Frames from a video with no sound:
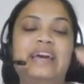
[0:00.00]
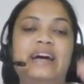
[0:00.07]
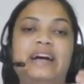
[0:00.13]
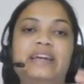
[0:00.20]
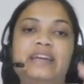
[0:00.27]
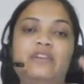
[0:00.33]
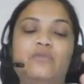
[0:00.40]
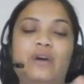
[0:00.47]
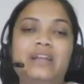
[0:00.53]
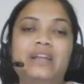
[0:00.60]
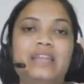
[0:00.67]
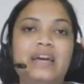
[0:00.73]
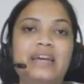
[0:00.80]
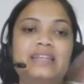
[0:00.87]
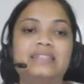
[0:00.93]
higher
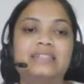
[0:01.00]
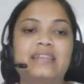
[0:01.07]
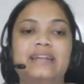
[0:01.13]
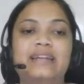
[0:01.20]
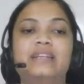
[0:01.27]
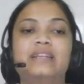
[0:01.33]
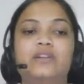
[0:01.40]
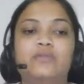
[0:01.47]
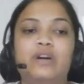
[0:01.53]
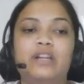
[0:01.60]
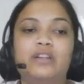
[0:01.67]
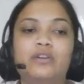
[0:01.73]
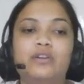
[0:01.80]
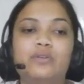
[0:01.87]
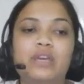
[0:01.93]
one, the excited
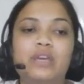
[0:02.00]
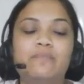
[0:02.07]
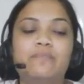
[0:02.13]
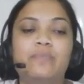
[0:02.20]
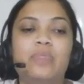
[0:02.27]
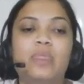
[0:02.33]
one. Okay.